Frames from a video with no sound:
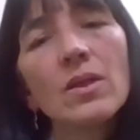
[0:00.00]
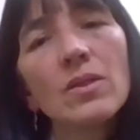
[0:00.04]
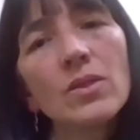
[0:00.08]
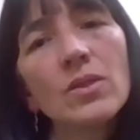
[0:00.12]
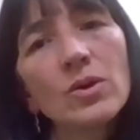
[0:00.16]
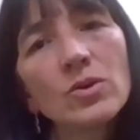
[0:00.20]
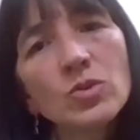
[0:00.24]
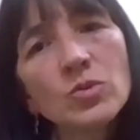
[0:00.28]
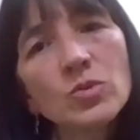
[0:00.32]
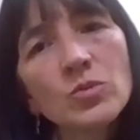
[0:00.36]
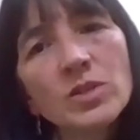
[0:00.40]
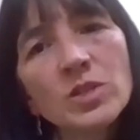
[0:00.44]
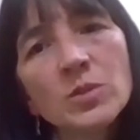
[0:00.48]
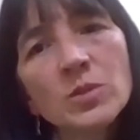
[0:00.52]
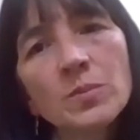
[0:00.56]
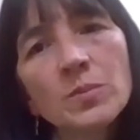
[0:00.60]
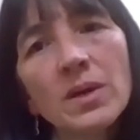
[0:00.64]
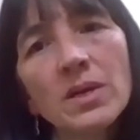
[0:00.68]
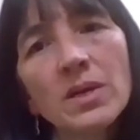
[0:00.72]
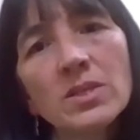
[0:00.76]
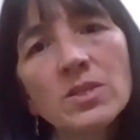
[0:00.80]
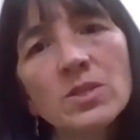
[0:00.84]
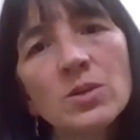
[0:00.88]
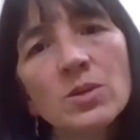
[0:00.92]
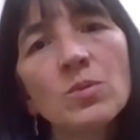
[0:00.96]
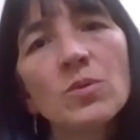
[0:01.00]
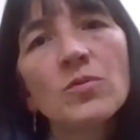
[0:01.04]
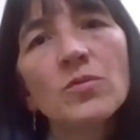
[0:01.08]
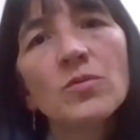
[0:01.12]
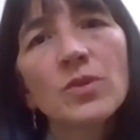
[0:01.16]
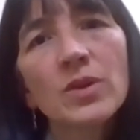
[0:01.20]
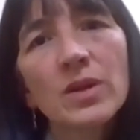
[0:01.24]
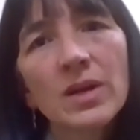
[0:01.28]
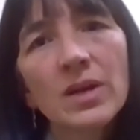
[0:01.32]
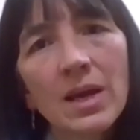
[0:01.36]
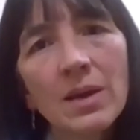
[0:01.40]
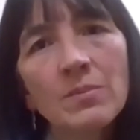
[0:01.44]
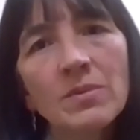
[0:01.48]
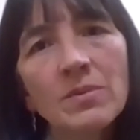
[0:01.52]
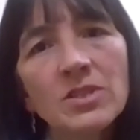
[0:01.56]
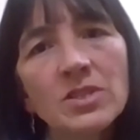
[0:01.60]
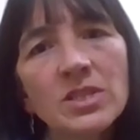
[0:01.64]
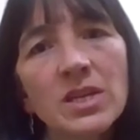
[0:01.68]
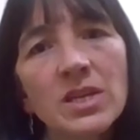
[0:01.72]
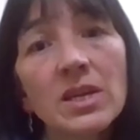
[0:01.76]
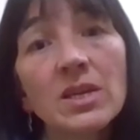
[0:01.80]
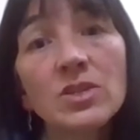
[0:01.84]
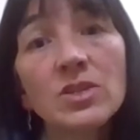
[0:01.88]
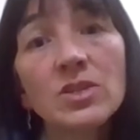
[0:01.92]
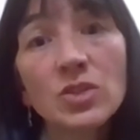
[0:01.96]
Those responsible for climate
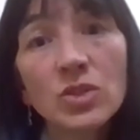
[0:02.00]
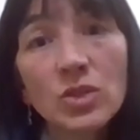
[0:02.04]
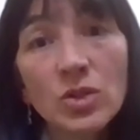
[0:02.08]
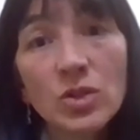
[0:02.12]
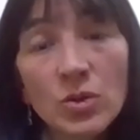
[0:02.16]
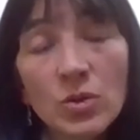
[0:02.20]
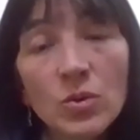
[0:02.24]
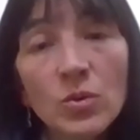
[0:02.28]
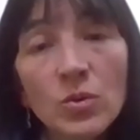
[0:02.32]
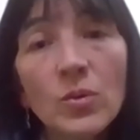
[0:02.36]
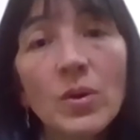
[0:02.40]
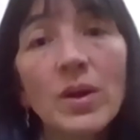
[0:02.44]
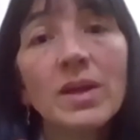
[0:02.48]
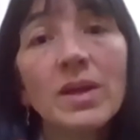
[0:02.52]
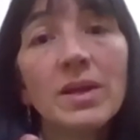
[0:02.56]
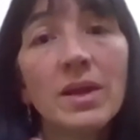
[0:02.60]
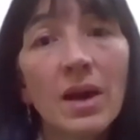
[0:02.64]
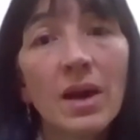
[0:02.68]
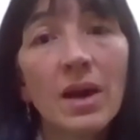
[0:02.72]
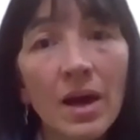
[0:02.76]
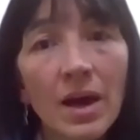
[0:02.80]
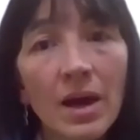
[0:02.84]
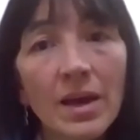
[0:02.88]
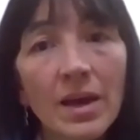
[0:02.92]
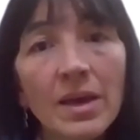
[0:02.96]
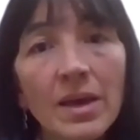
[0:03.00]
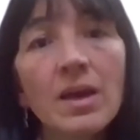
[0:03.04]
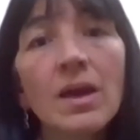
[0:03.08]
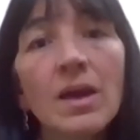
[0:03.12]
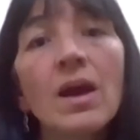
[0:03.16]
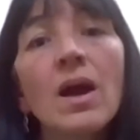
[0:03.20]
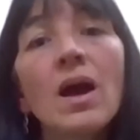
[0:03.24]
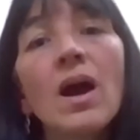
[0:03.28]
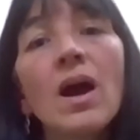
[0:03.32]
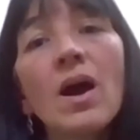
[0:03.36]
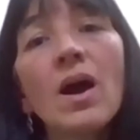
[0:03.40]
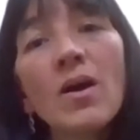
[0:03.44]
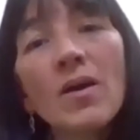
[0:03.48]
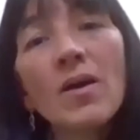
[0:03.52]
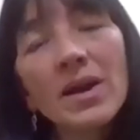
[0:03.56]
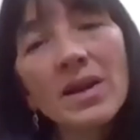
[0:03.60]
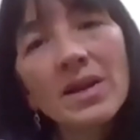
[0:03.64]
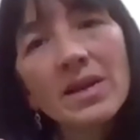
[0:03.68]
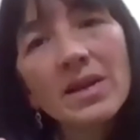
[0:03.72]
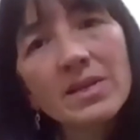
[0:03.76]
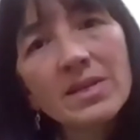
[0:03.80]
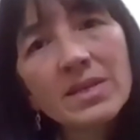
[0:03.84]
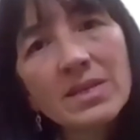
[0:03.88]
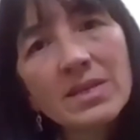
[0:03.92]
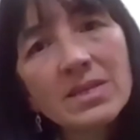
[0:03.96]
change, you and I, are at
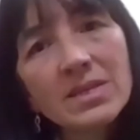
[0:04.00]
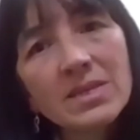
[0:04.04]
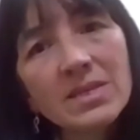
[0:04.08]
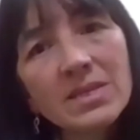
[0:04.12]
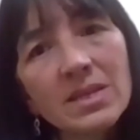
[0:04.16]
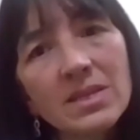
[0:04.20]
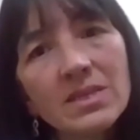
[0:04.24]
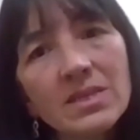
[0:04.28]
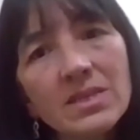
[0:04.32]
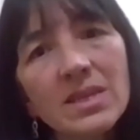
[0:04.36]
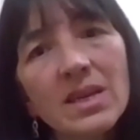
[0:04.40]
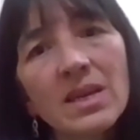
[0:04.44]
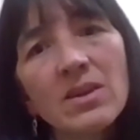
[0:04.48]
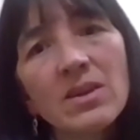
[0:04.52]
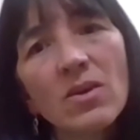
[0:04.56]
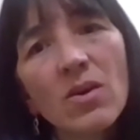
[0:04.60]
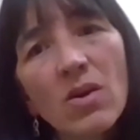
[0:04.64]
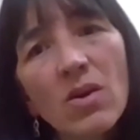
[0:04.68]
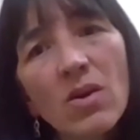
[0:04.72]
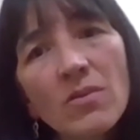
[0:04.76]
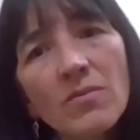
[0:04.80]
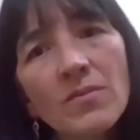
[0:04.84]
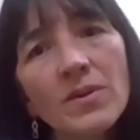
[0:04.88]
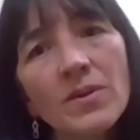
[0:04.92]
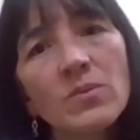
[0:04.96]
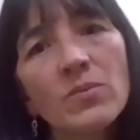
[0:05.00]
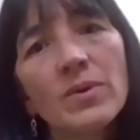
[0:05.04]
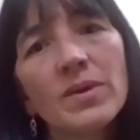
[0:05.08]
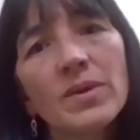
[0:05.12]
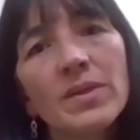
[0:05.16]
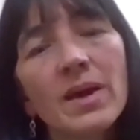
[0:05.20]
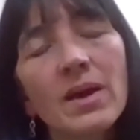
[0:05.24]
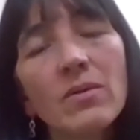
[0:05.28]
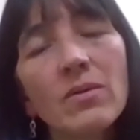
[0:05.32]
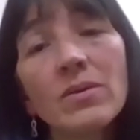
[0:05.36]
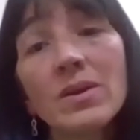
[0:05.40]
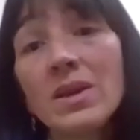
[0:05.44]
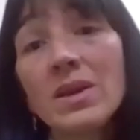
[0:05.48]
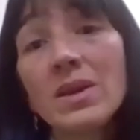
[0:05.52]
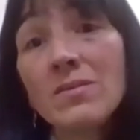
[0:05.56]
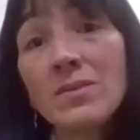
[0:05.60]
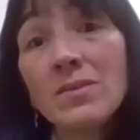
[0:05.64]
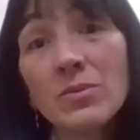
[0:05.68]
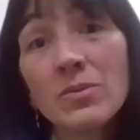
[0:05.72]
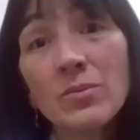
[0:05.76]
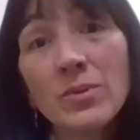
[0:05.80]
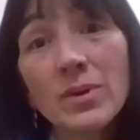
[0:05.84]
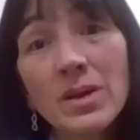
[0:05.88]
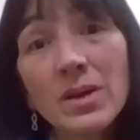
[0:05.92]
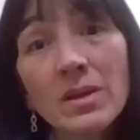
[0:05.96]
a distance, and often without
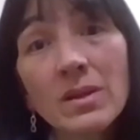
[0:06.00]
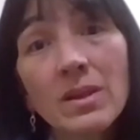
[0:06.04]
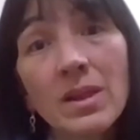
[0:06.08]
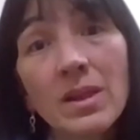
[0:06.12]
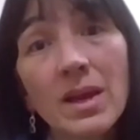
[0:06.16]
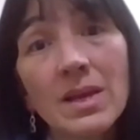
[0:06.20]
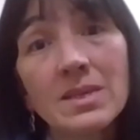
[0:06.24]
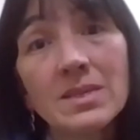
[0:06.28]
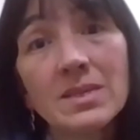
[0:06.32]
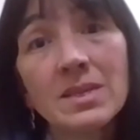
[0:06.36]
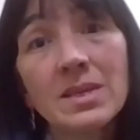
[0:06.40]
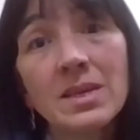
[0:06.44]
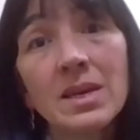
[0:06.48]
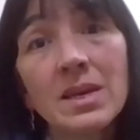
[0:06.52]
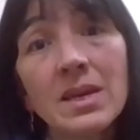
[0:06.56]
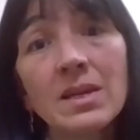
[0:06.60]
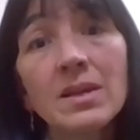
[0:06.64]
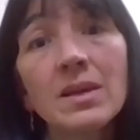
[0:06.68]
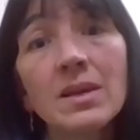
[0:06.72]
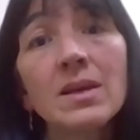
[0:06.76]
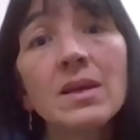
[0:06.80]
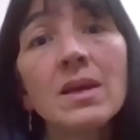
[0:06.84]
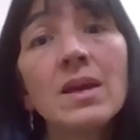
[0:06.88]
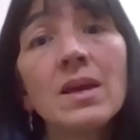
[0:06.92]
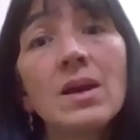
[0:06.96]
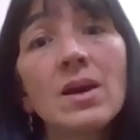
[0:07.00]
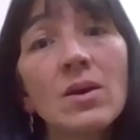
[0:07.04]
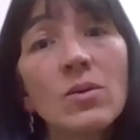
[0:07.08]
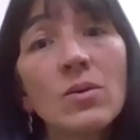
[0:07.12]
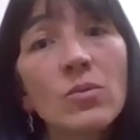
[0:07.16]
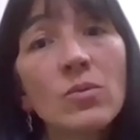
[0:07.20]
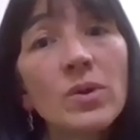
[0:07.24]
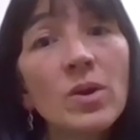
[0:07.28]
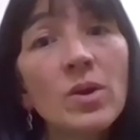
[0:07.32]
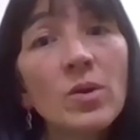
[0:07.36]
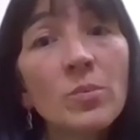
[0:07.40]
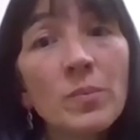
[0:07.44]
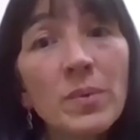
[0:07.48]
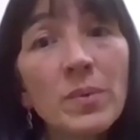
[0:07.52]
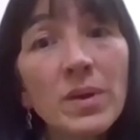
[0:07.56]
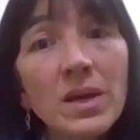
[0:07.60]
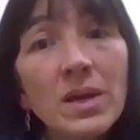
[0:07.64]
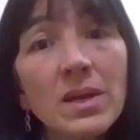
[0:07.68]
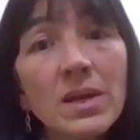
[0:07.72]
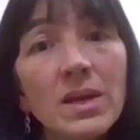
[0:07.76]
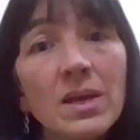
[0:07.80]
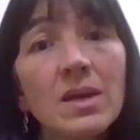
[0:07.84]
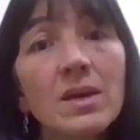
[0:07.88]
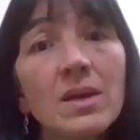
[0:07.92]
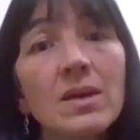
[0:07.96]
even realizing it, we are
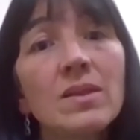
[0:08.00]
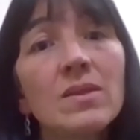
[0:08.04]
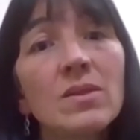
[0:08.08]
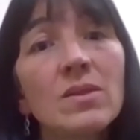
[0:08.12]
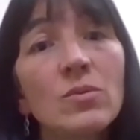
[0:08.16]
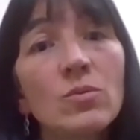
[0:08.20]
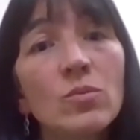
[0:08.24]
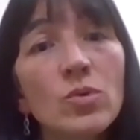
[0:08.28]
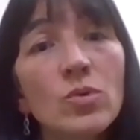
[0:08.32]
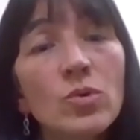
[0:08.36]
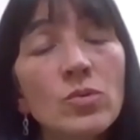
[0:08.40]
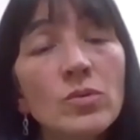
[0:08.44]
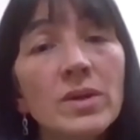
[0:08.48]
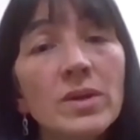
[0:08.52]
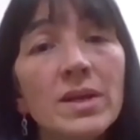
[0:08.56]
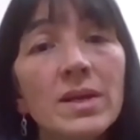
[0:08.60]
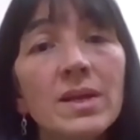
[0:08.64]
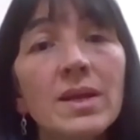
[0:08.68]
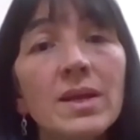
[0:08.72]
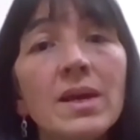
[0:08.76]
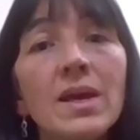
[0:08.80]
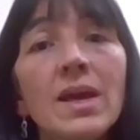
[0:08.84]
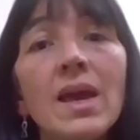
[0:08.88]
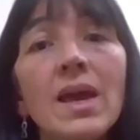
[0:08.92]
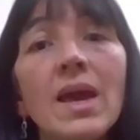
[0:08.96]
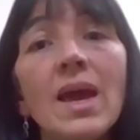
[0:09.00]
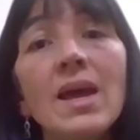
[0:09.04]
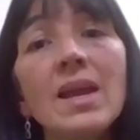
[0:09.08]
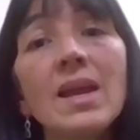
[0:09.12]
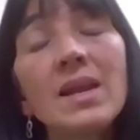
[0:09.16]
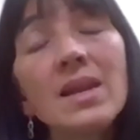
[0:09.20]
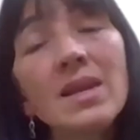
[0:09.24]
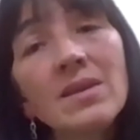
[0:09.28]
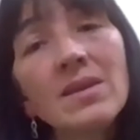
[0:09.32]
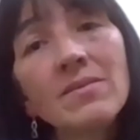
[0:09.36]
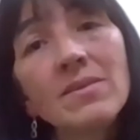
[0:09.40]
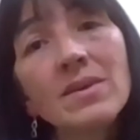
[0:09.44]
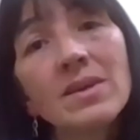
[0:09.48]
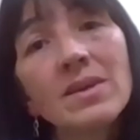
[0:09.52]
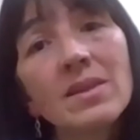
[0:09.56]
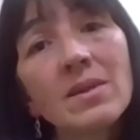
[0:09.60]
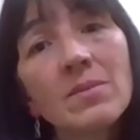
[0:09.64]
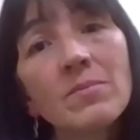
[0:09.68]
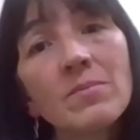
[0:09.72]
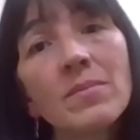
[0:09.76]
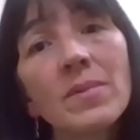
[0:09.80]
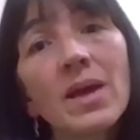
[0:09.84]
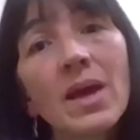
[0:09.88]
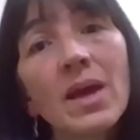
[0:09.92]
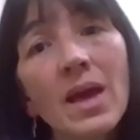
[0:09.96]
beating the wounded and leaving
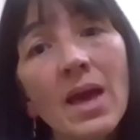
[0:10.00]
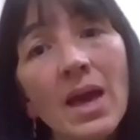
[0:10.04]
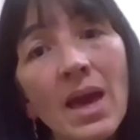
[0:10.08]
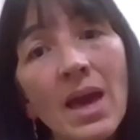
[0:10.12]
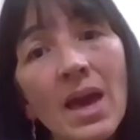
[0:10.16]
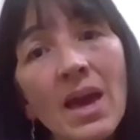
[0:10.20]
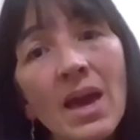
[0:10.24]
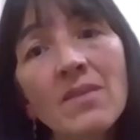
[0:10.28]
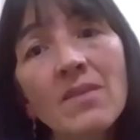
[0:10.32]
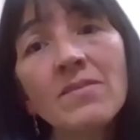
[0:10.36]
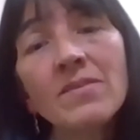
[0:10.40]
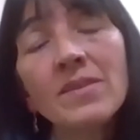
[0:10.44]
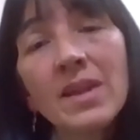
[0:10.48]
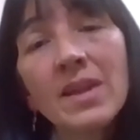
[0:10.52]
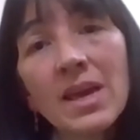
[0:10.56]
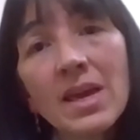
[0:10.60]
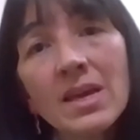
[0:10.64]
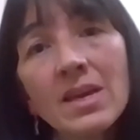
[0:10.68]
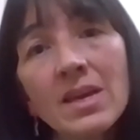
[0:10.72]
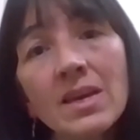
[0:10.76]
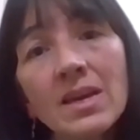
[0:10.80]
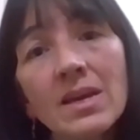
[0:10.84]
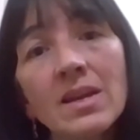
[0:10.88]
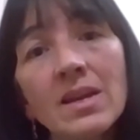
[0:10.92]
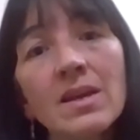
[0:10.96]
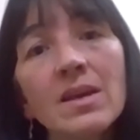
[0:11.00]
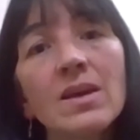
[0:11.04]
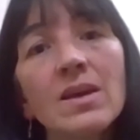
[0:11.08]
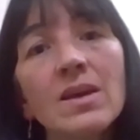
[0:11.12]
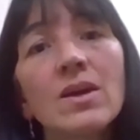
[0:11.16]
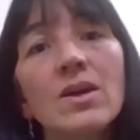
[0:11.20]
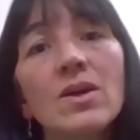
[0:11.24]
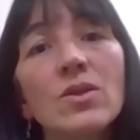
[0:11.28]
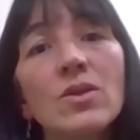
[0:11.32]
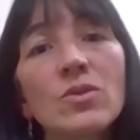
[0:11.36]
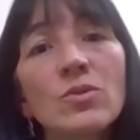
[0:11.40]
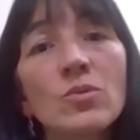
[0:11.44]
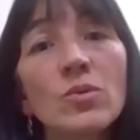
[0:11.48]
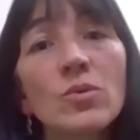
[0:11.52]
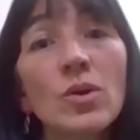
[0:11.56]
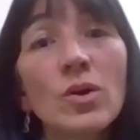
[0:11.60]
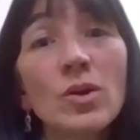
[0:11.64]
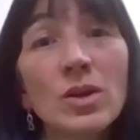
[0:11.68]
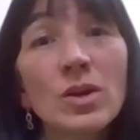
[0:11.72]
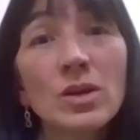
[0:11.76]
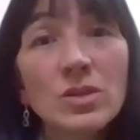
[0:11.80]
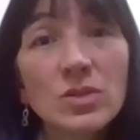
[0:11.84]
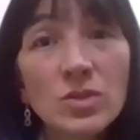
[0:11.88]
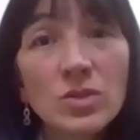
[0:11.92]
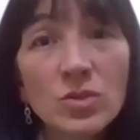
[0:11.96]
them half naked through our
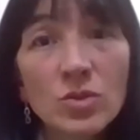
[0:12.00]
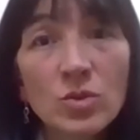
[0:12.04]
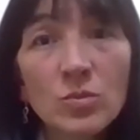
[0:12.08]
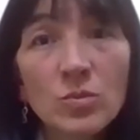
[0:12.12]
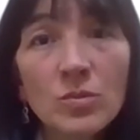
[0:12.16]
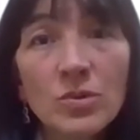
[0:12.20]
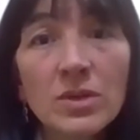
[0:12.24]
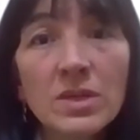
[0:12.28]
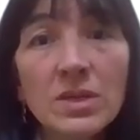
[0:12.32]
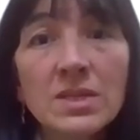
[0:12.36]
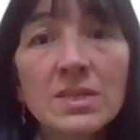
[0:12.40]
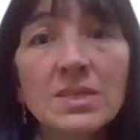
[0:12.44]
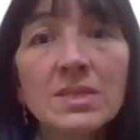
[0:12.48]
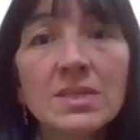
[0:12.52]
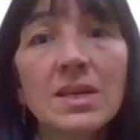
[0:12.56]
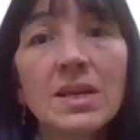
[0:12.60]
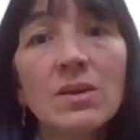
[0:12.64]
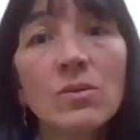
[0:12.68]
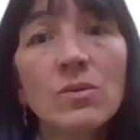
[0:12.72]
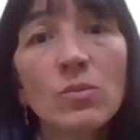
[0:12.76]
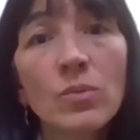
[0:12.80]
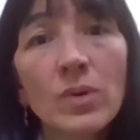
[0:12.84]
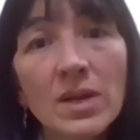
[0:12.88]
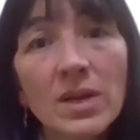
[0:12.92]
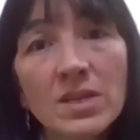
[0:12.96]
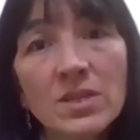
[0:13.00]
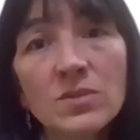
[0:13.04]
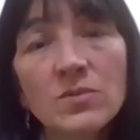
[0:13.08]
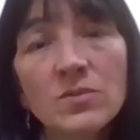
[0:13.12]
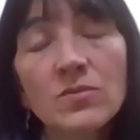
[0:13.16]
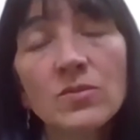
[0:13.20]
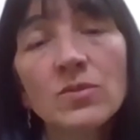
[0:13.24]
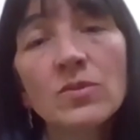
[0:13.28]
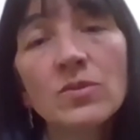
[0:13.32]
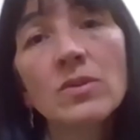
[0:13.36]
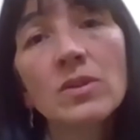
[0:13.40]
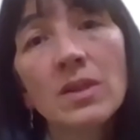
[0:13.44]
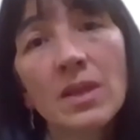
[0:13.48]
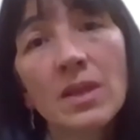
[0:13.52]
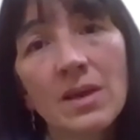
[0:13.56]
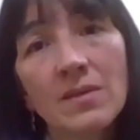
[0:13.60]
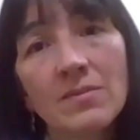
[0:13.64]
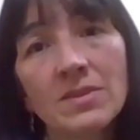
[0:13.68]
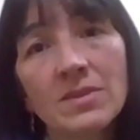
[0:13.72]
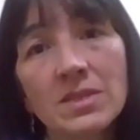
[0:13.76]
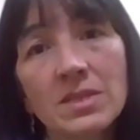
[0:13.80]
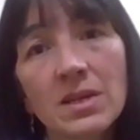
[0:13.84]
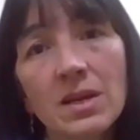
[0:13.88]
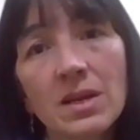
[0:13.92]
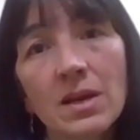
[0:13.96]
consumerist and wasteful
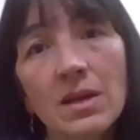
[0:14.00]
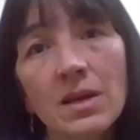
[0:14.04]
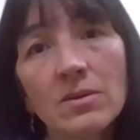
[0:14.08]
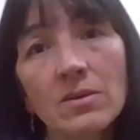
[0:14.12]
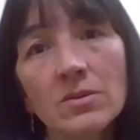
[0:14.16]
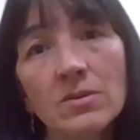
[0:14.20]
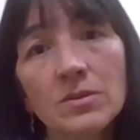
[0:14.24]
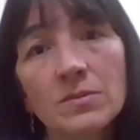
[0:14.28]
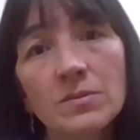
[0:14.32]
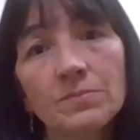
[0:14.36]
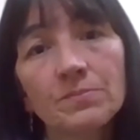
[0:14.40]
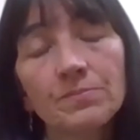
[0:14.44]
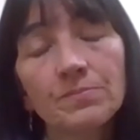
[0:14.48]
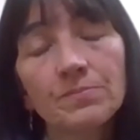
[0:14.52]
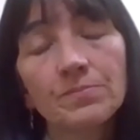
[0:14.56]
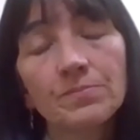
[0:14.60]
lifestyles.